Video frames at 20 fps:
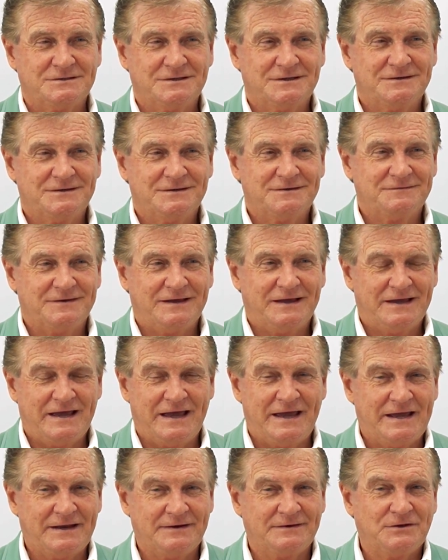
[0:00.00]
mm.
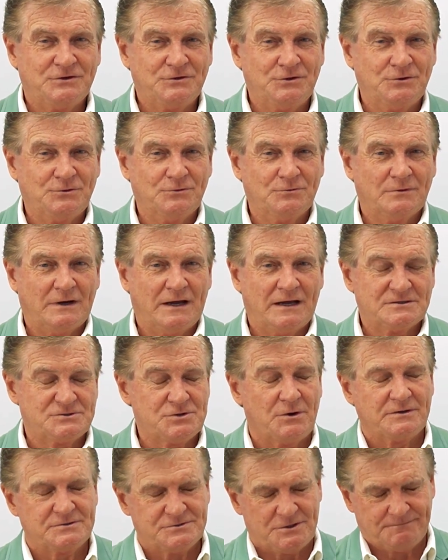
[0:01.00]
and you, uh,
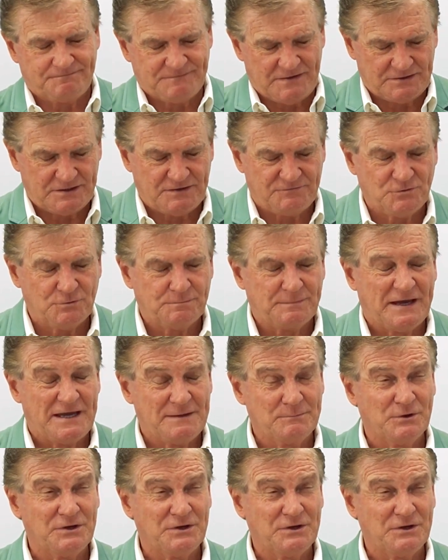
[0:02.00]
sorry, sorry no, if you pay